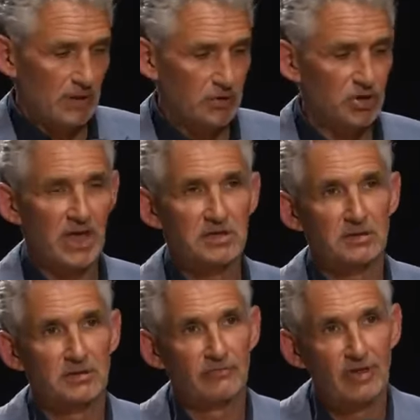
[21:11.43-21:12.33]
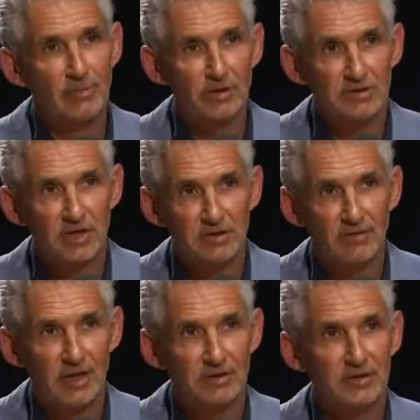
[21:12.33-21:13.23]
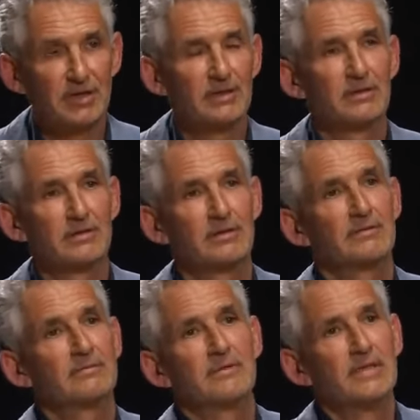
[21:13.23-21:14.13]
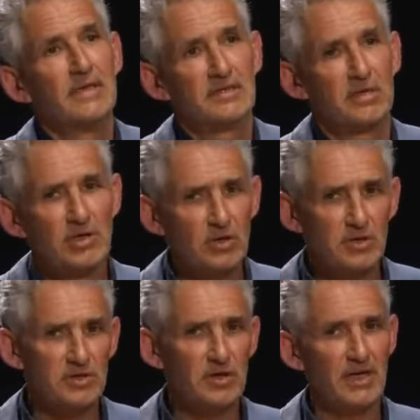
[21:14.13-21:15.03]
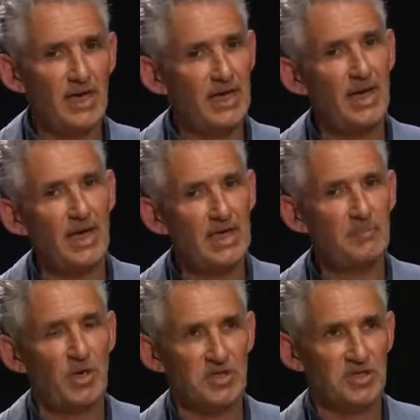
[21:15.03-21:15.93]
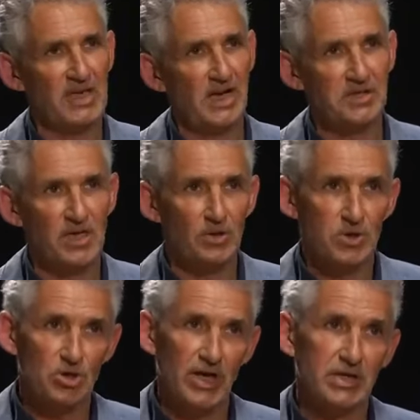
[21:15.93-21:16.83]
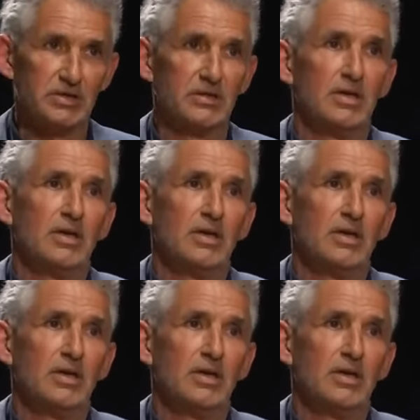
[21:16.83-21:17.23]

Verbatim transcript: the genetics of female sexuality, and uh, so you can study any personality or trait